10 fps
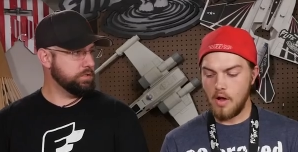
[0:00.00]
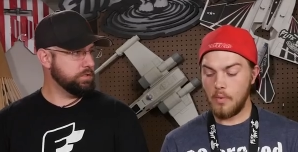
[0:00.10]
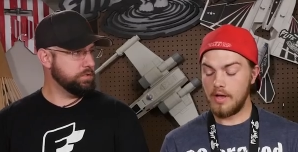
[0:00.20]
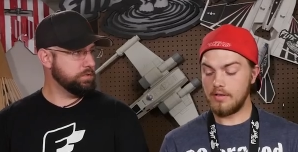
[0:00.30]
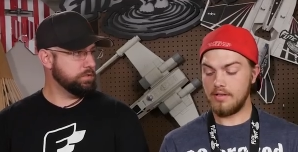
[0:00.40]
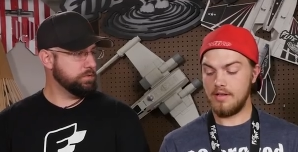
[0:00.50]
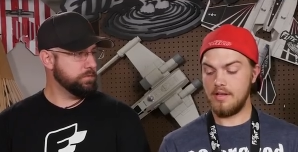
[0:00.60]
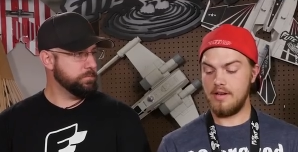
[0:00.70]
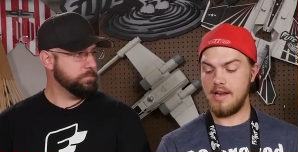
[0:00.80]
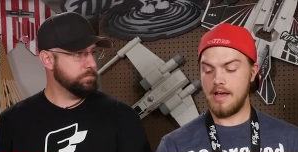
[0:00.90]
Speaker 1: Well,
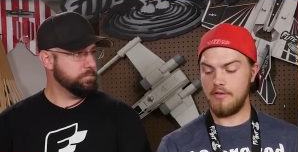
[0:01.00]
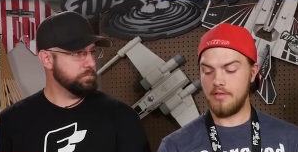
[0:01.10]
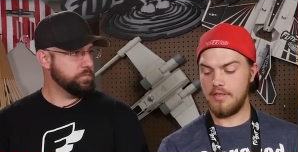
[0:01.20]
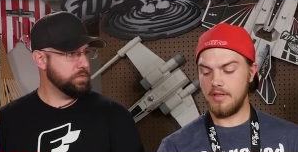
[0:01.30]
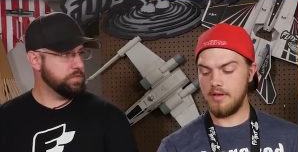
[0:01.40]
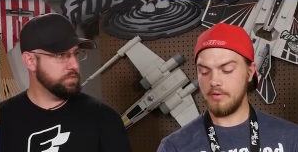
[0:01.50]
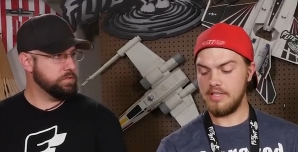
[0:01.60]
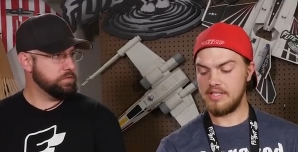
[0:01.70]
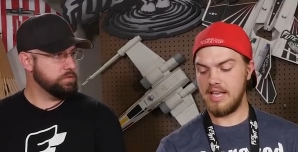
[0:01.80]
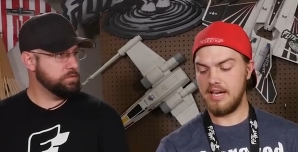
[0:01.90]
uh, now with uh,
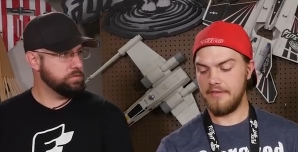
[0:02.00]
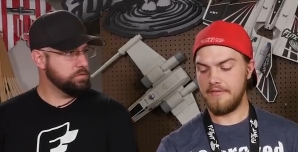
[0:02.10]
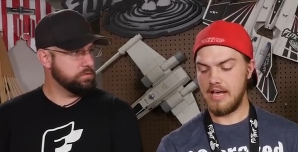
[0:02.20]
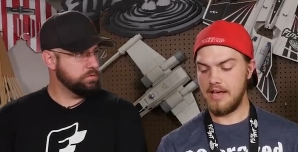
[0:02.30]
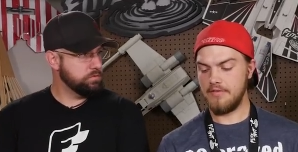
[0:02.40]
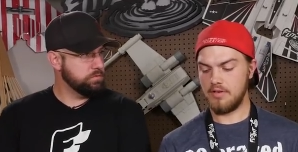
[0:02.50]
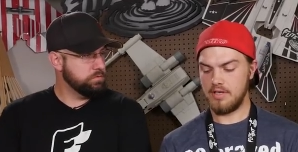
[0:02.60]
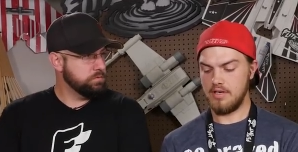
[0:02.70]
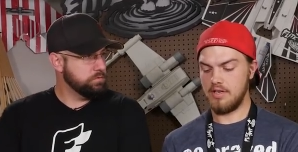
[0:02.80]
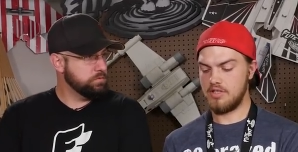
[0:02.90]
Release Candidate 5, you
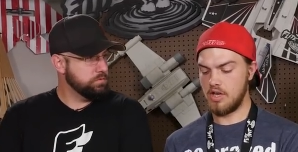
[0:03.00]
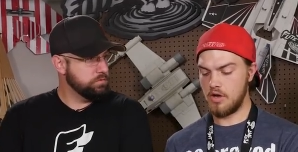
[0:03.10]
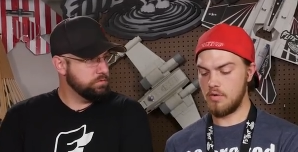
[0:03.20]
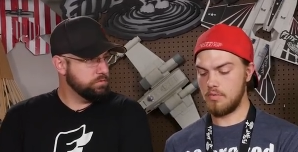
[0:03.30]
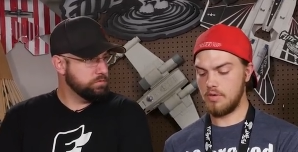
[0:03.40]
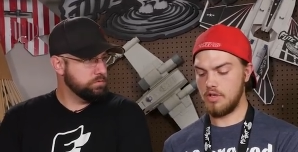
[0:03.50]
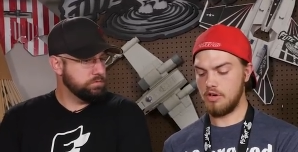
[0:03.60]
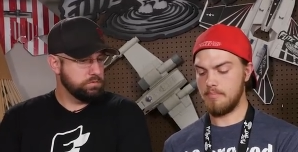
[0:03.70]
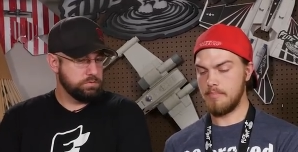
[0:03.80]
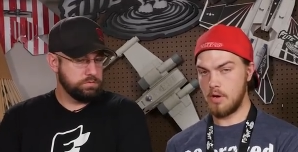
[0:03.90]
can tone
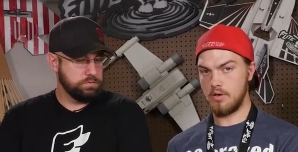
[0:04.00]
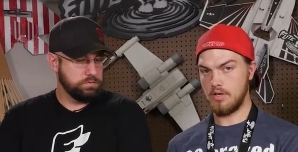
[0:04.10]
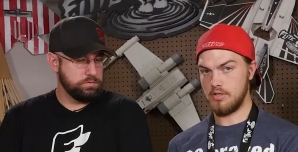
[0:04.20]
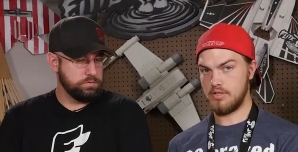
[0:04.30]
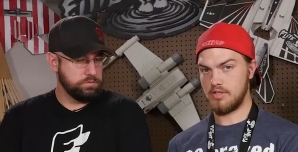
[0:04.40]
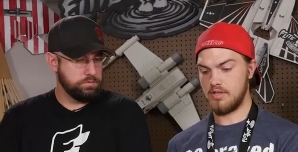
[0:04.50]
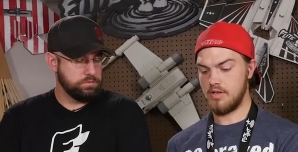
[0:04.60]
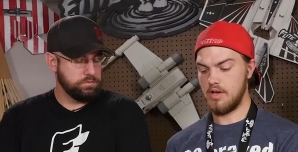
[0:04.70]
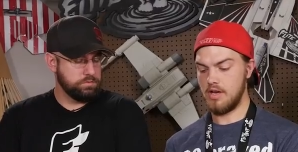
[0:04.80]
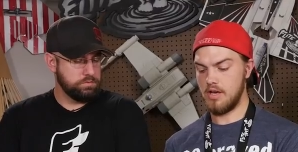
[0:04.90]
your
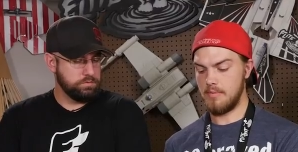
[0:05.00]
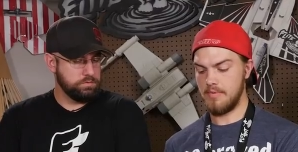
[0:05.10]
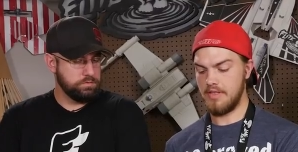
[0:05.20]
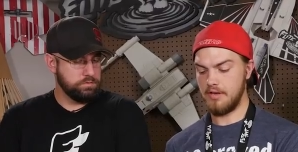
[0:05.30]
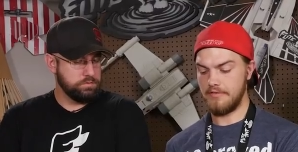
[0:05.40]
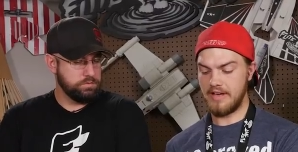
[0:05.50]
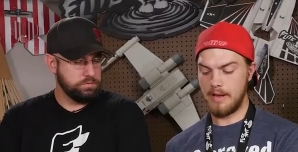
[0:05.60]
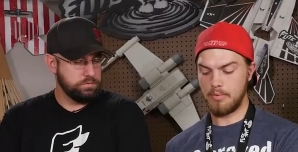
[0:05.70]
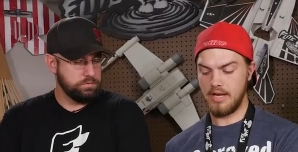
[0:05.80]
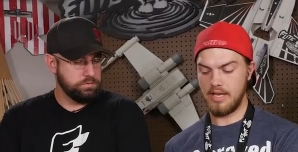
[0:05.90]
motors um, they'll
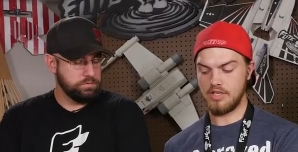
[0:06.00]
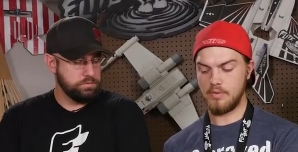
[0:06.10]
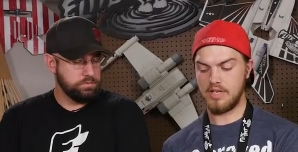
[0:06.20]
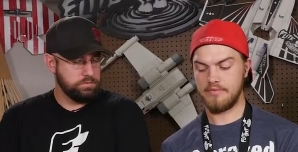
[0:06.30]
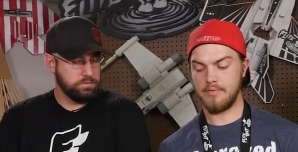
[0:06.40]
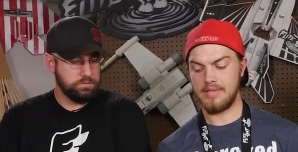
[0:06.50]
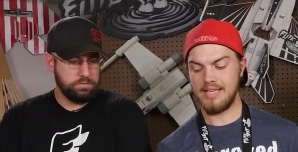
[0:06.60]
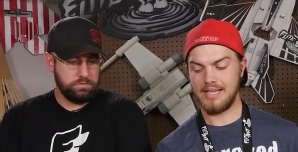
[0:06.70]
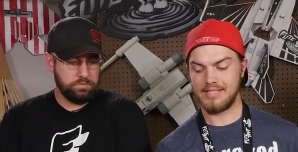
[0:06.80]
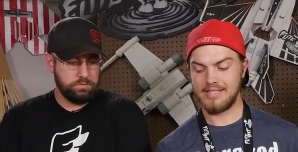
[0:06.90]
vibrate and twitch from
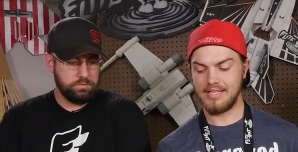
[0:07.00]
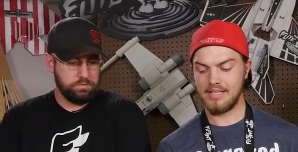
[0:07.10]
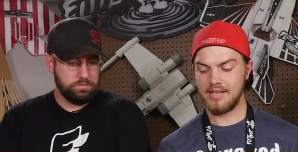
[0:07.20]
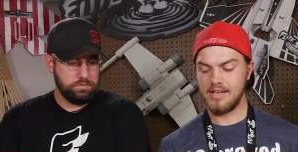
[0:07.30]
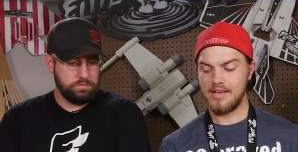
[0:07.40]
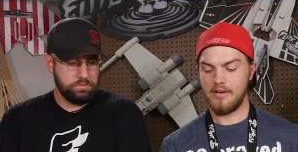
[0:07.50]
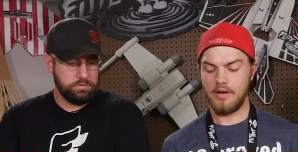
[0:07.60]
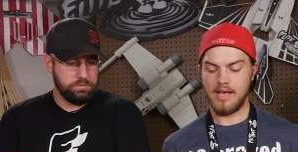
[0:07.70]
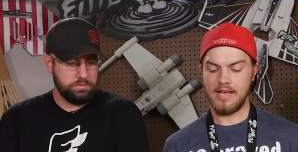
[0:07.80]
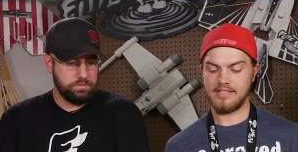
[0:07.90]
the ESC
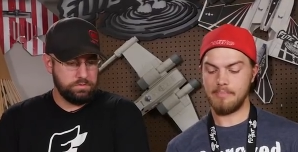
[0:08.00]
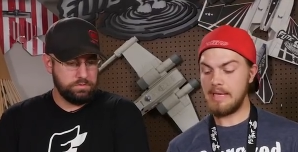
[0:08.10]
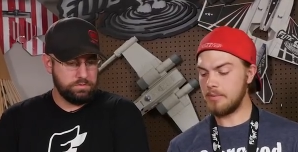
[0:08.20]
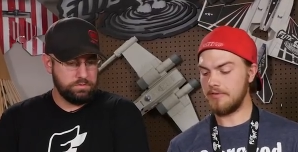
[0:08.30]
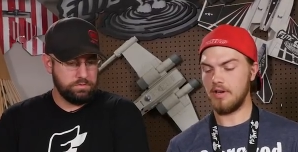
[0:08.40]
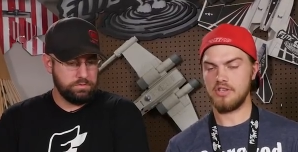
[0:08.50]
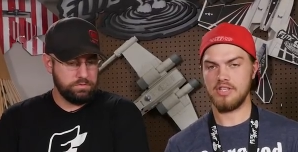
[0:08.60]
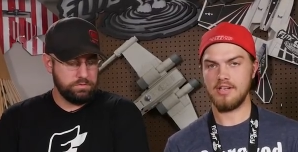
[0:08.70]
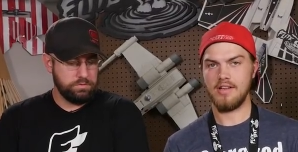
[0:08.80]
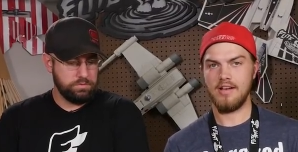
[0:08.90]
uh, as a beeper
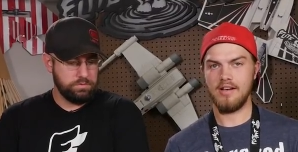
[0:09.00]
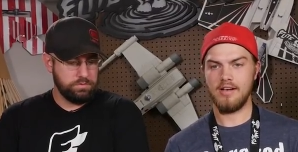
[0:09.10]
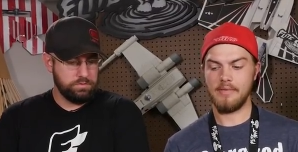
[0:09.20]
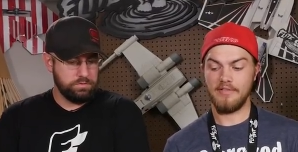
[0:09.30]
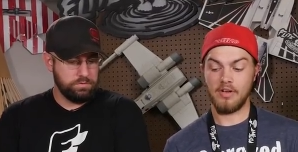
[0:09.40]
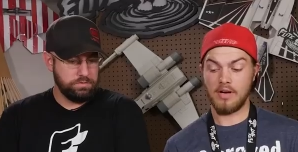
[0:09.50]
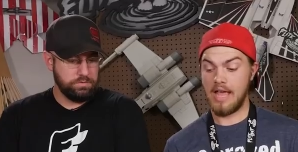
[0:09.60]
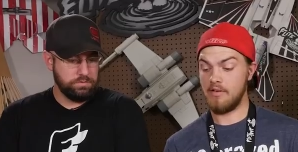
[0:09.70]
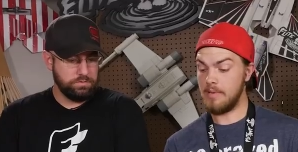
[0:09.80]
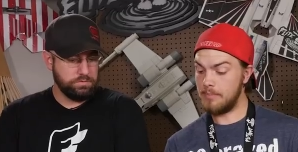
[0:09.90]
function. Um, if you don't
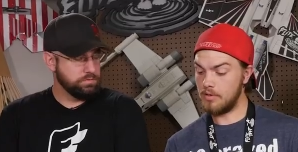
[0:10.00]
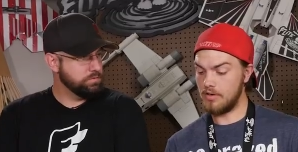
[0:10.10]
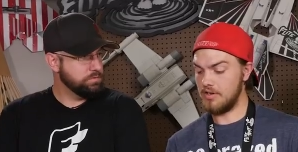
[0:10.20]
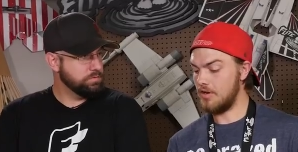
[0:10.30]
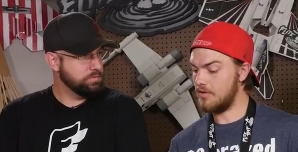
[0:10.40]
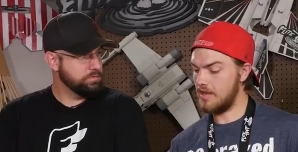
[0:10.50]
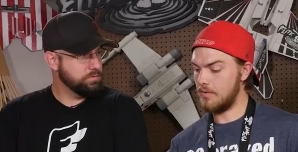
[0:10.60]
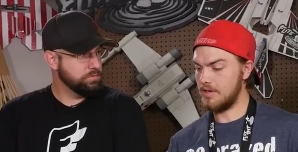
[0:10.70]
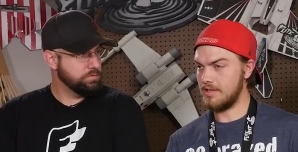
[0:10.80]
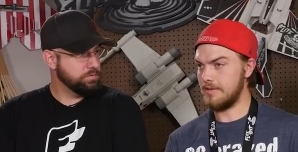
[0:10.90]
have a beeper or you don't
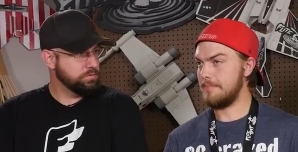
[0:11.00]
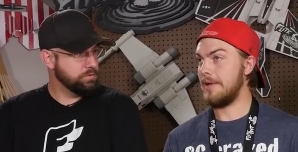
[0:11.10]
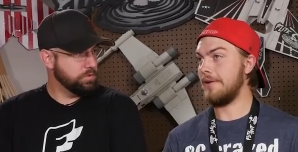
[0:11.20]
want to pay